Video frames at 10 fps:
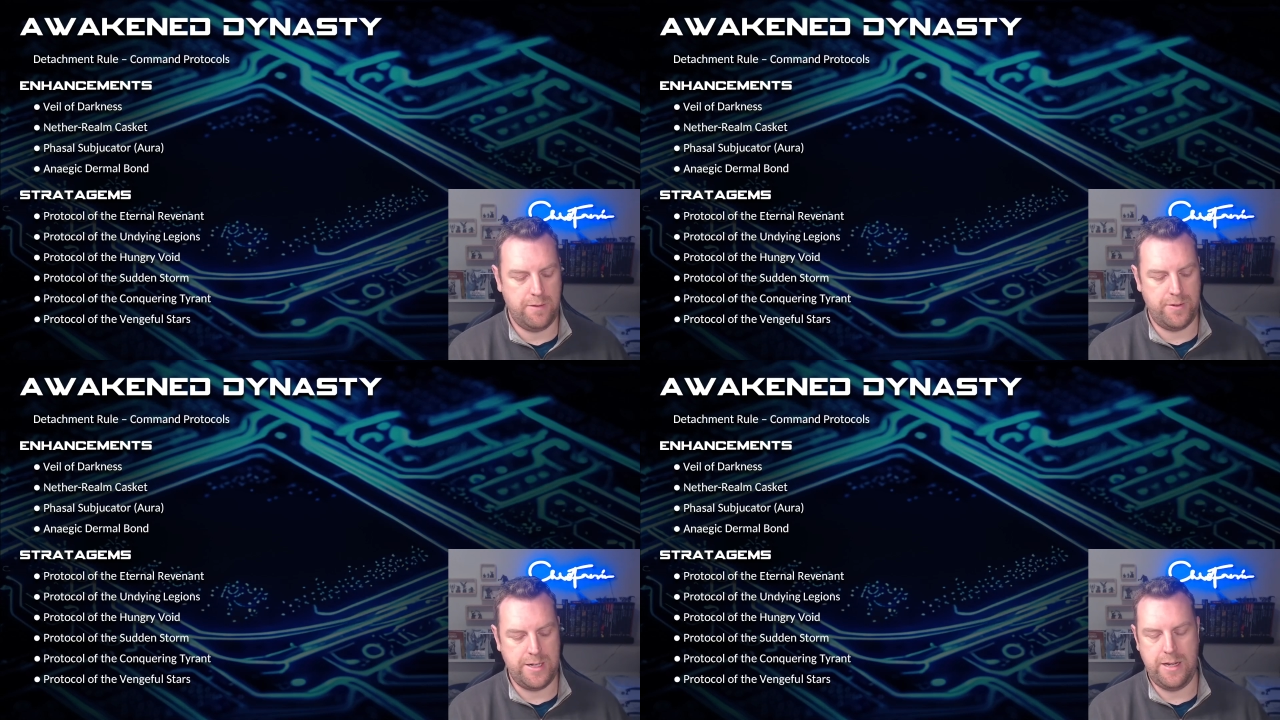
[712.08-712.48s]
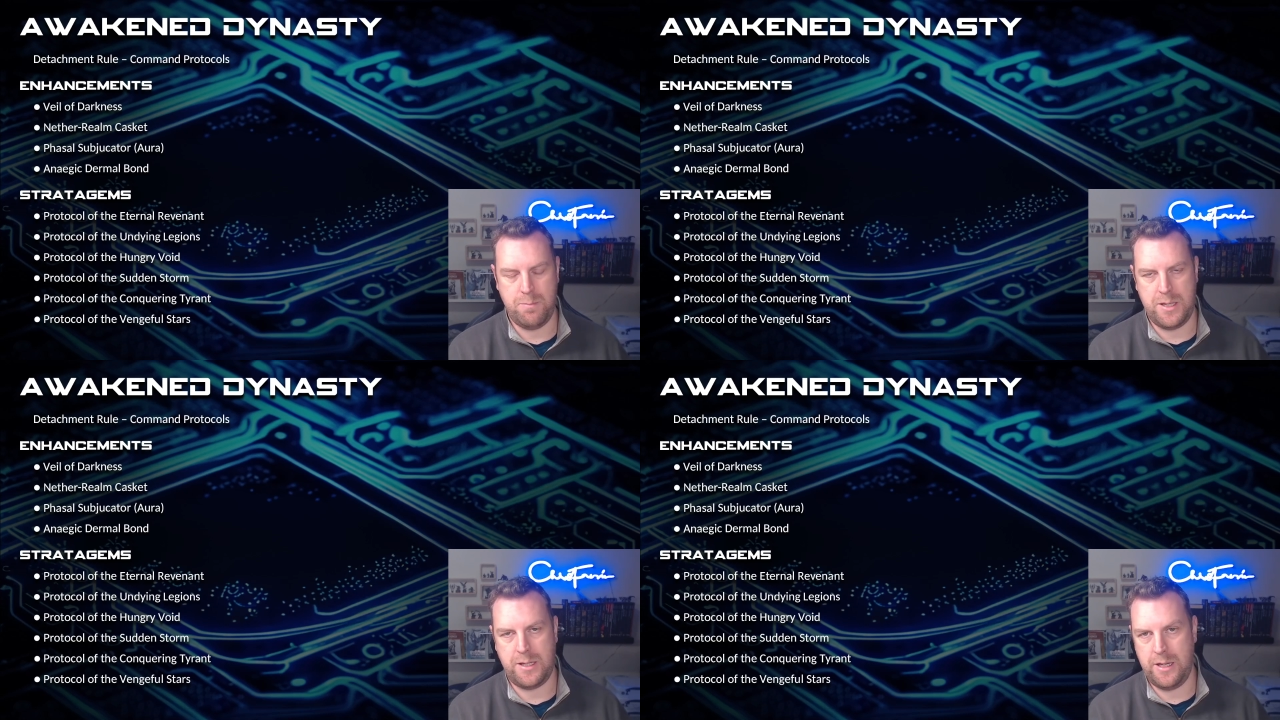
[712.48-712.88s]
an
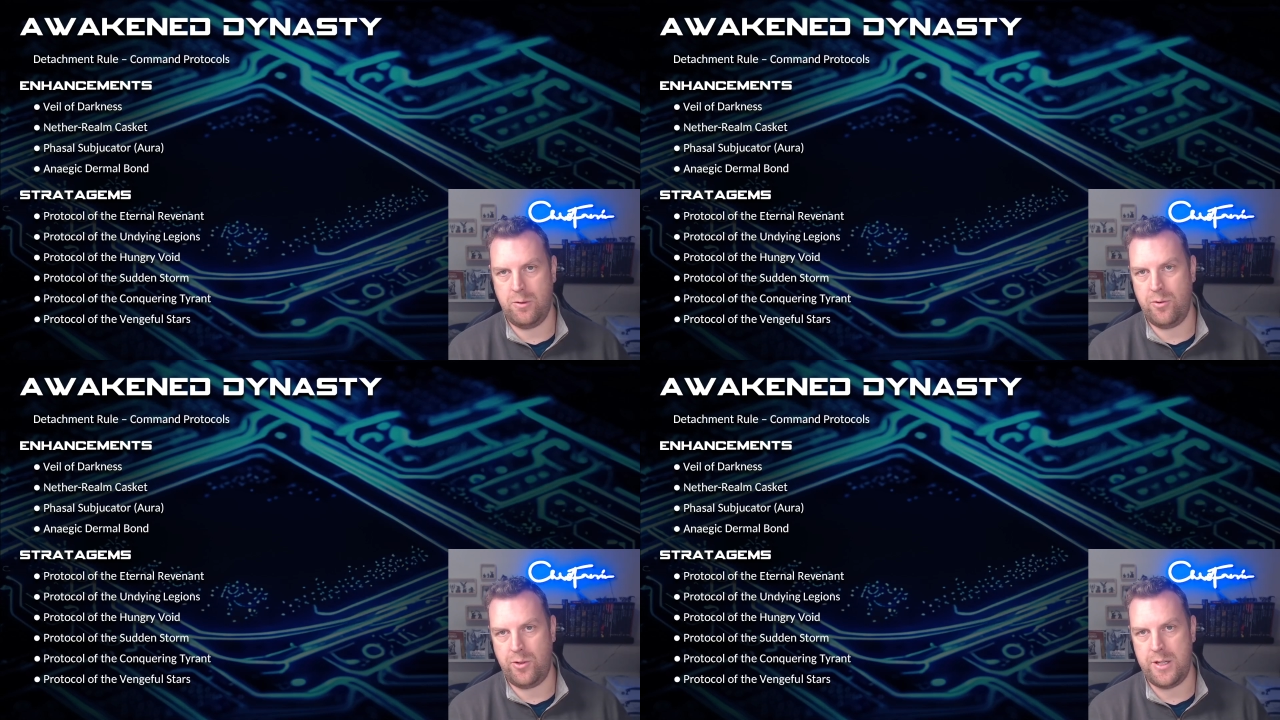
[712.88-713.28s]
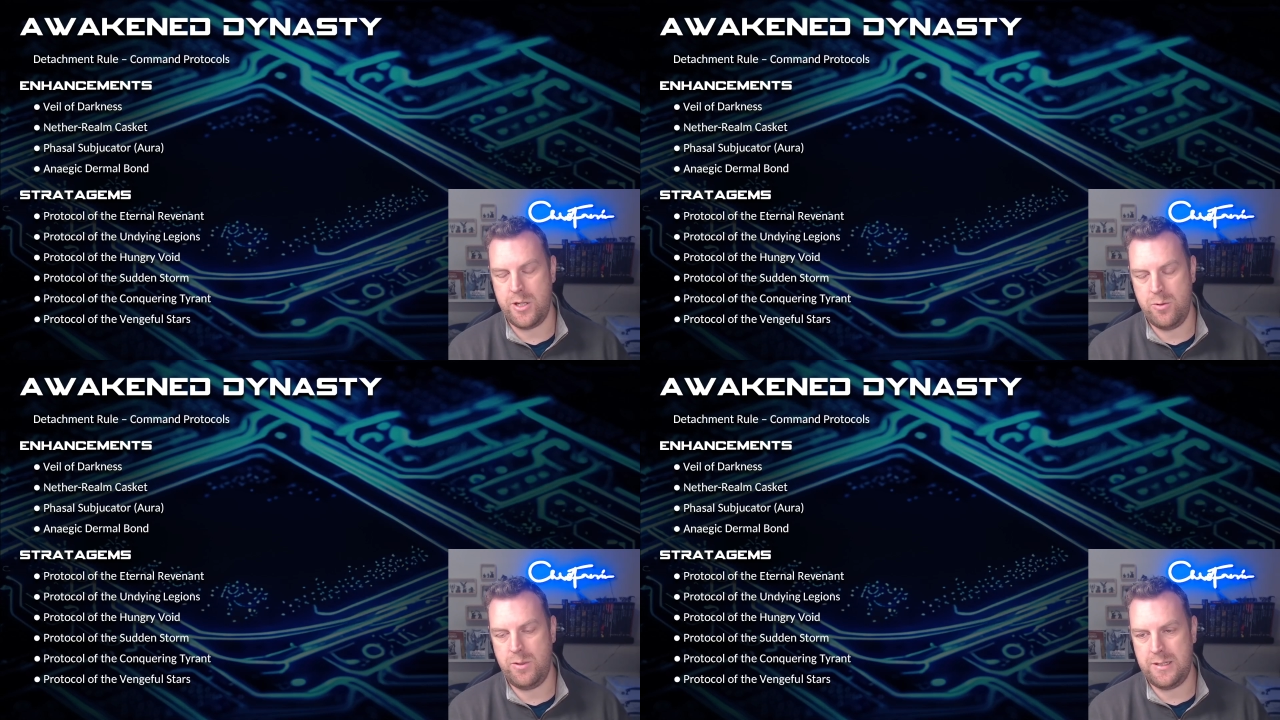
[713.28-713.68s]
enemy kills a
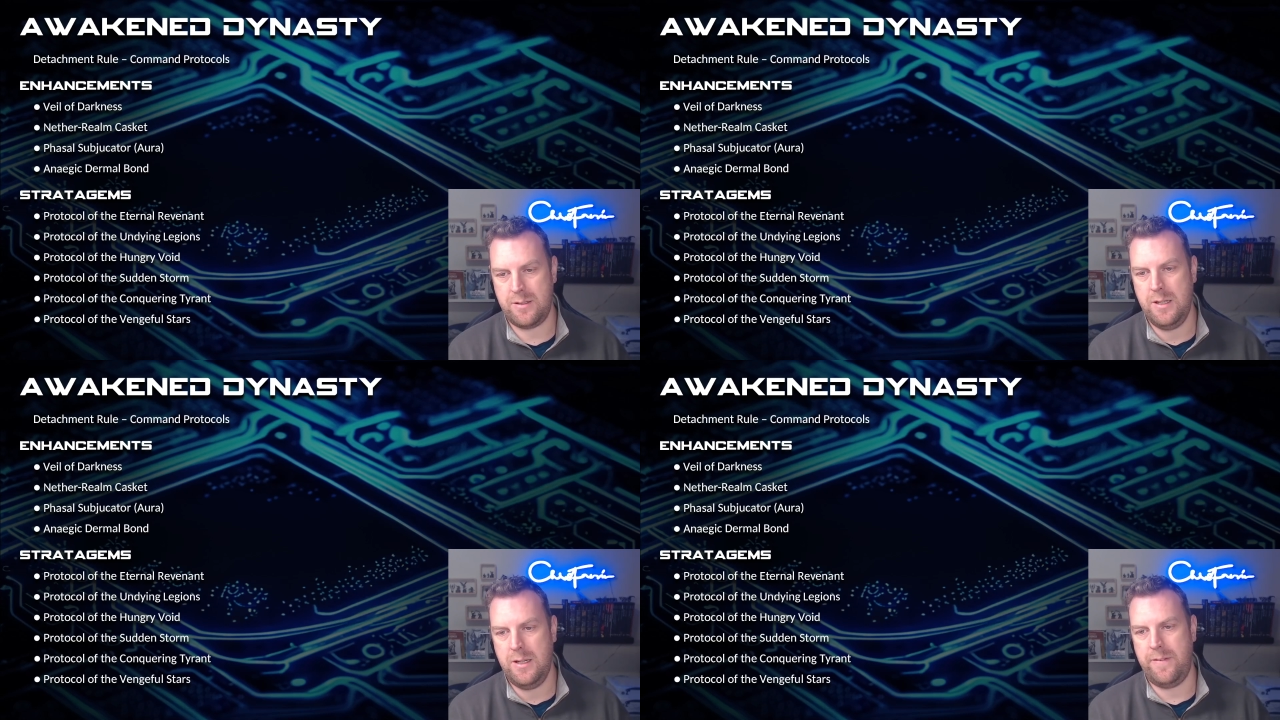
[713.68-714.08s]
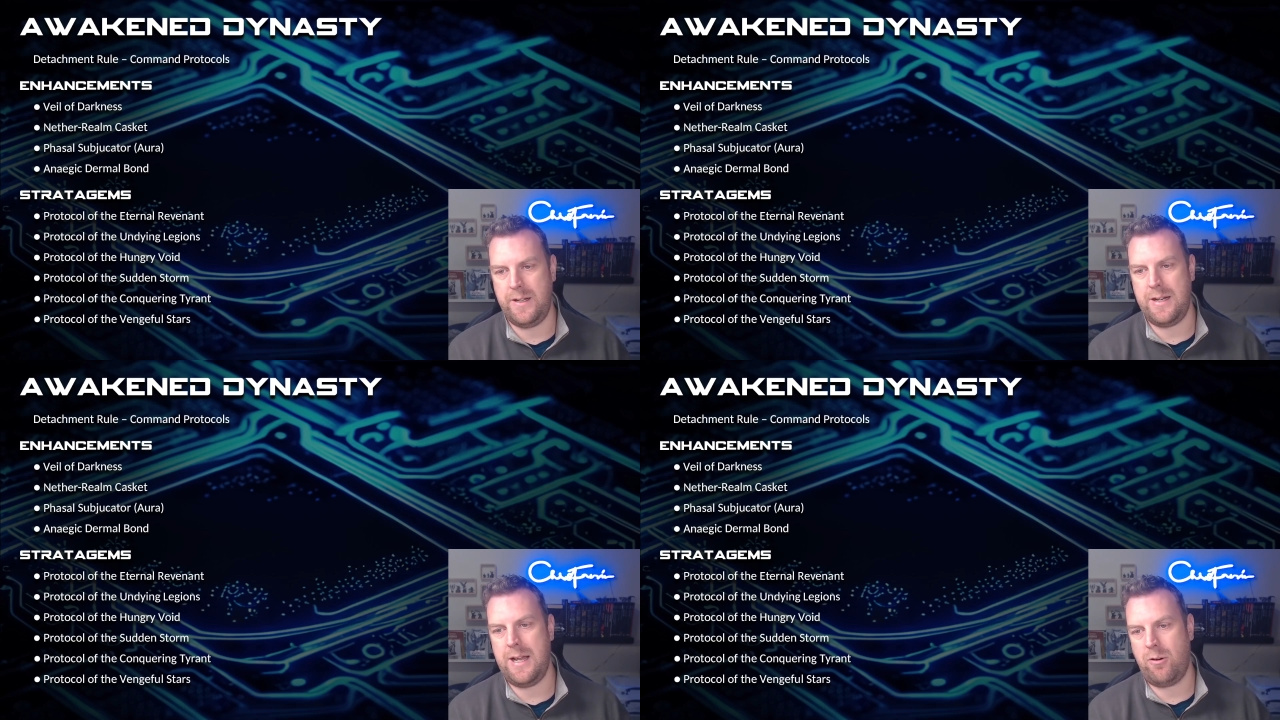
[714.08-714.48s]
unit,
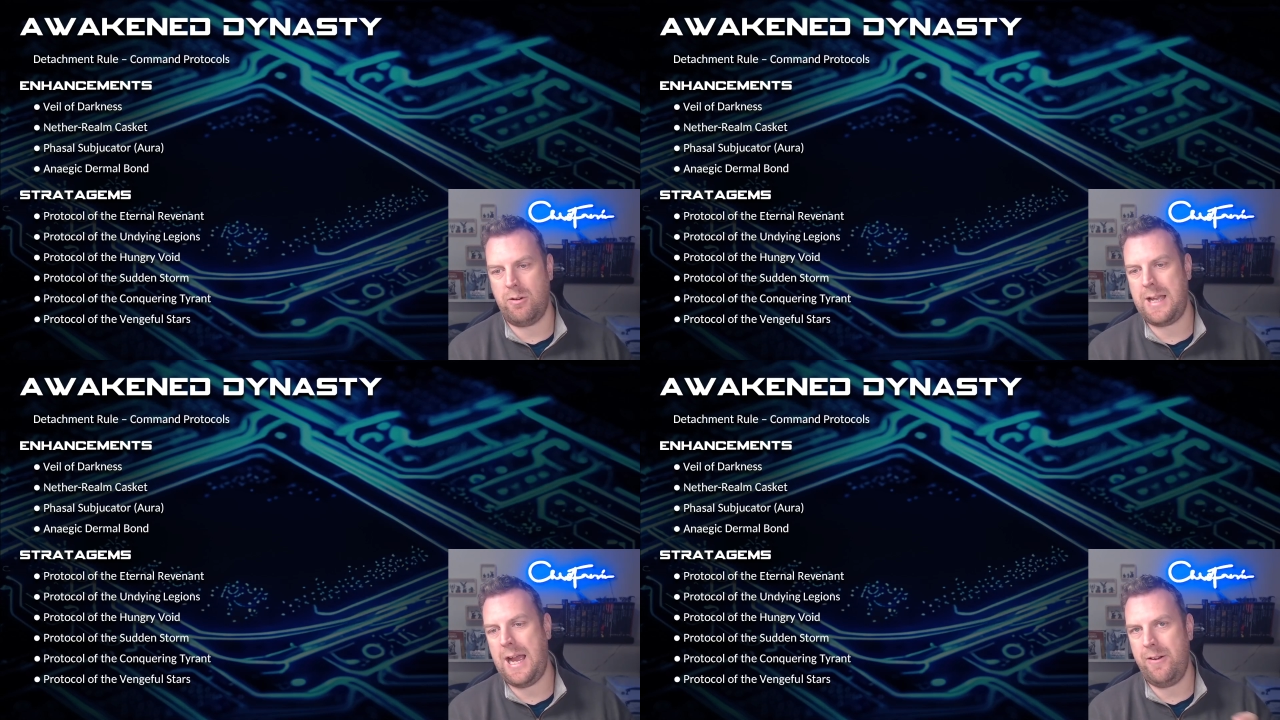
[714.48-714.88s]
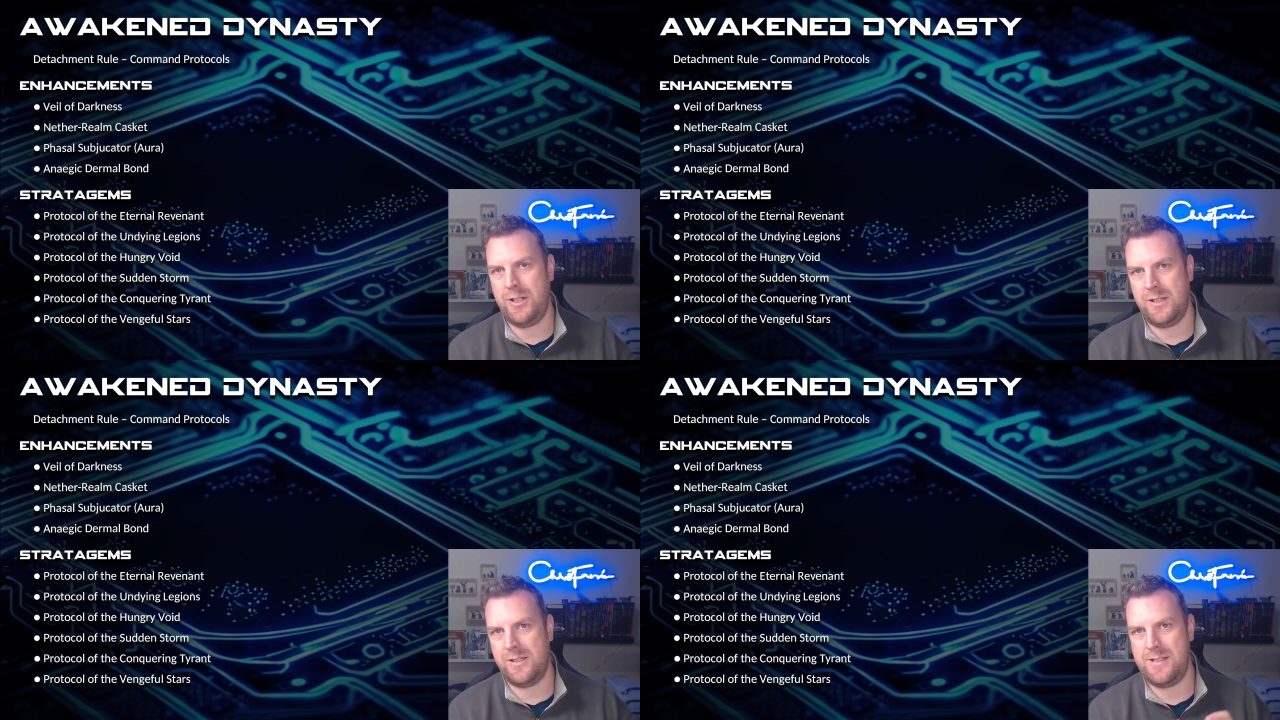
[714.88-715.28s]
then a Necron
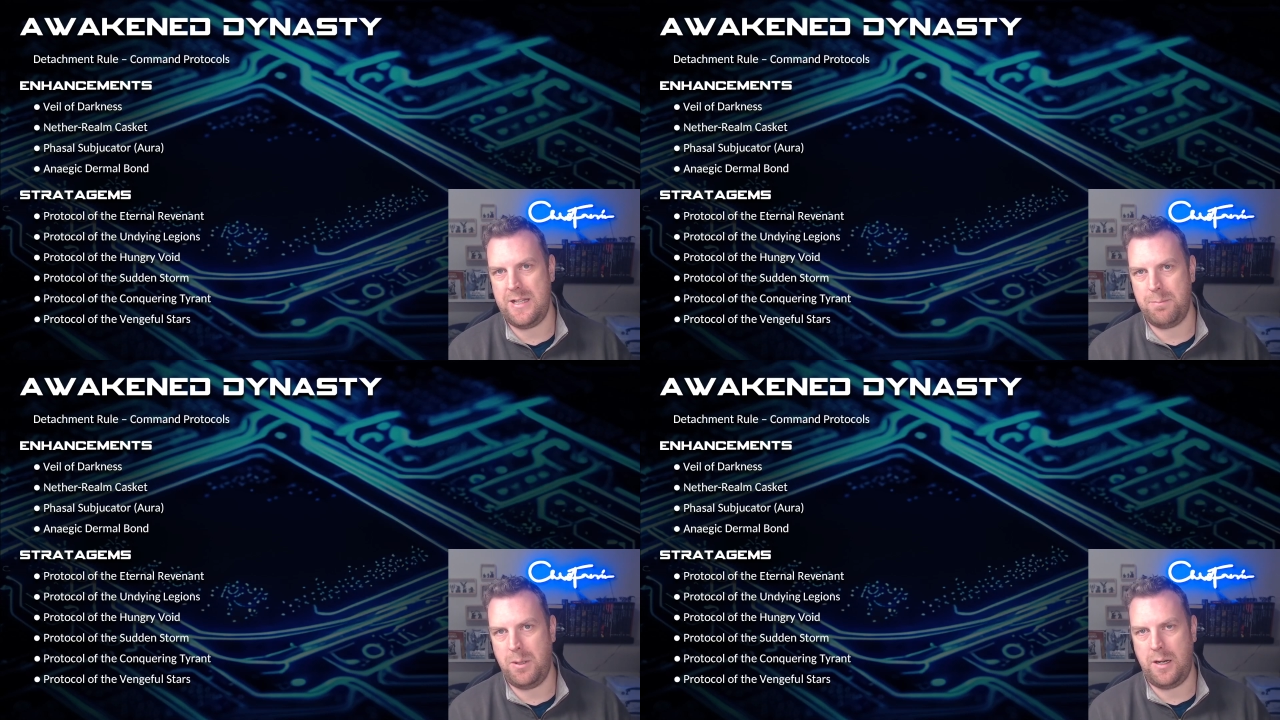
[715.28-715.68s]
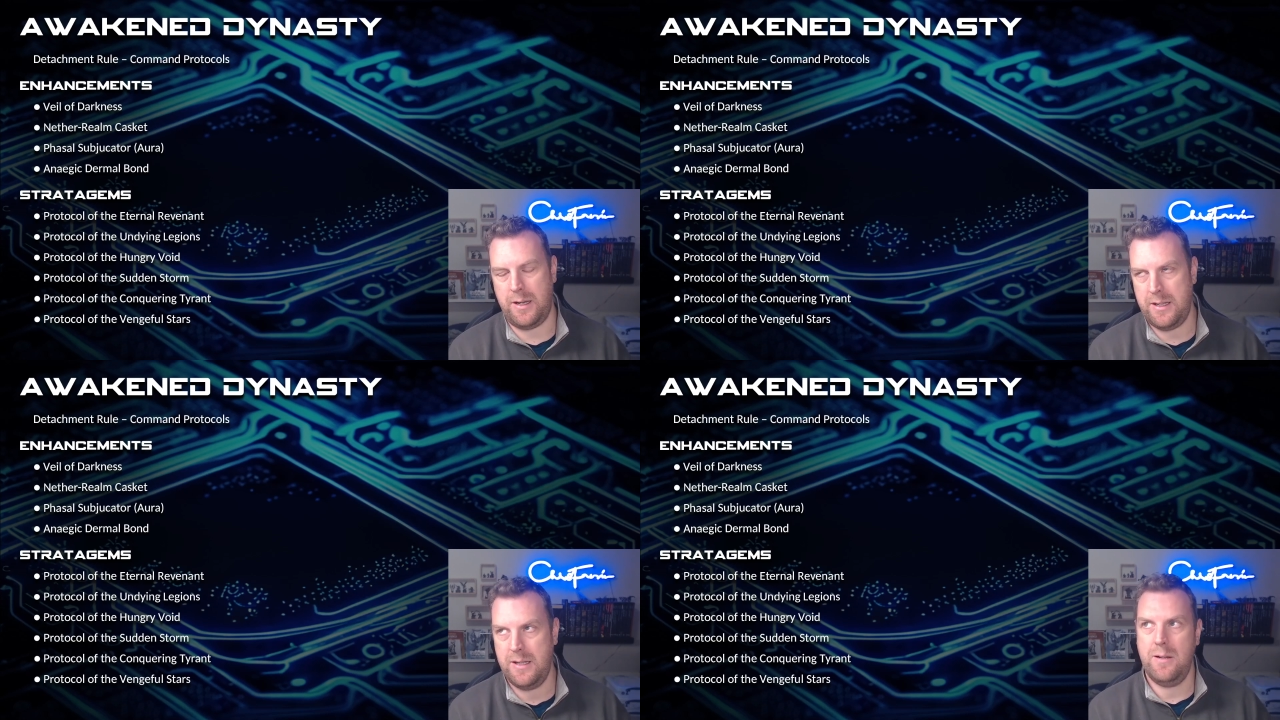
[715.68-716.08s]
character that's
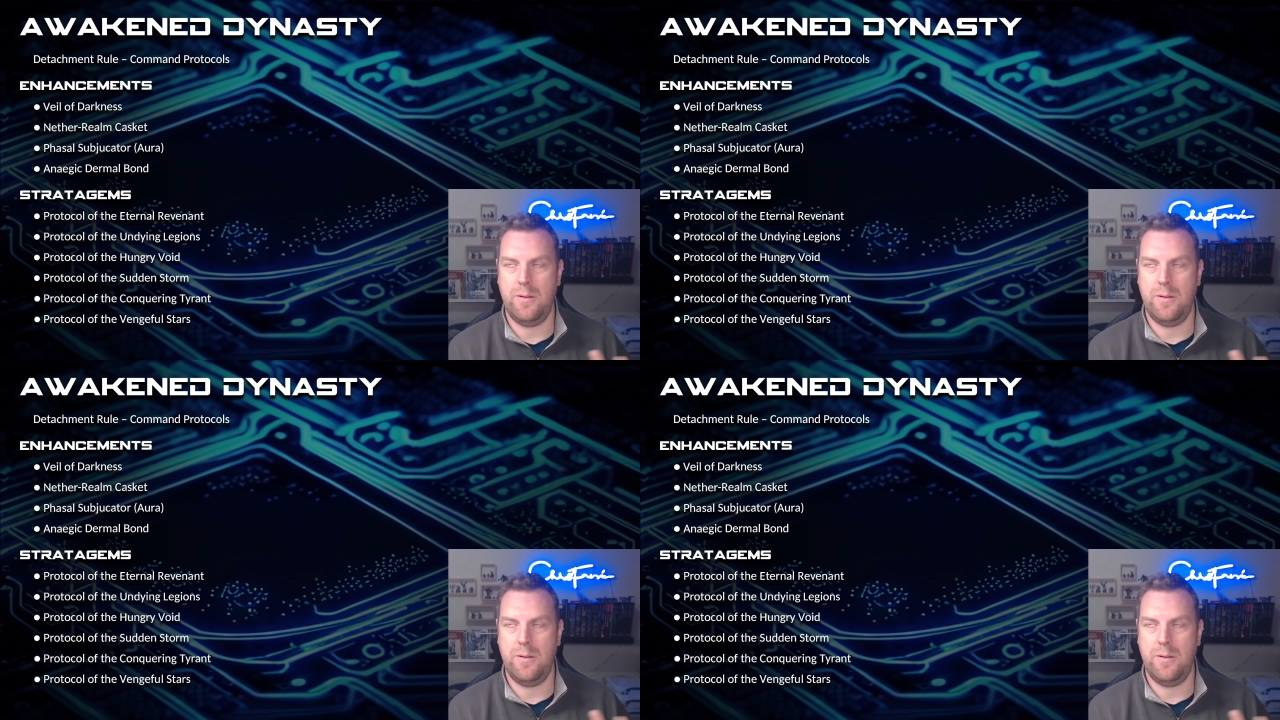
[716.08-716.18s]
nearby,